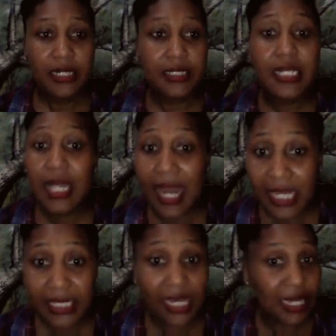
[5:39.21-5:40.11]

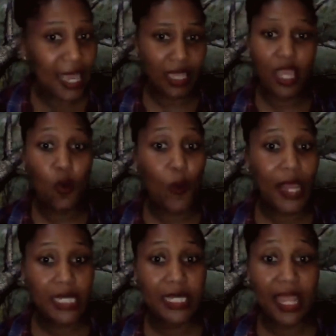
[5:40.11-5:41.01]
decluttered like in
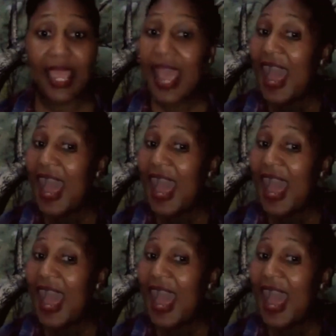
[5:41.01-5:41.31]
one day.